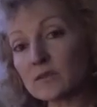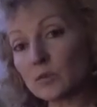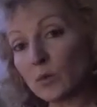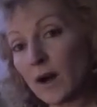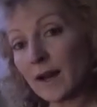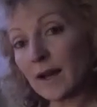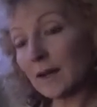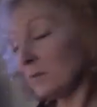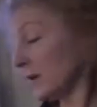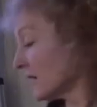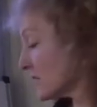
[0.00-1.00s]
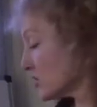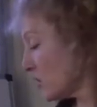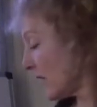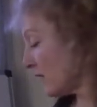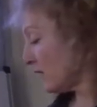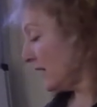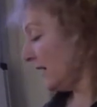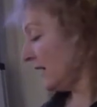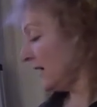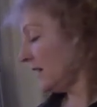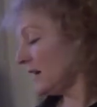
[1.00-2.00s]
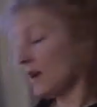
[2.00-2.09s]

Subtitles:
Why? Because you have he,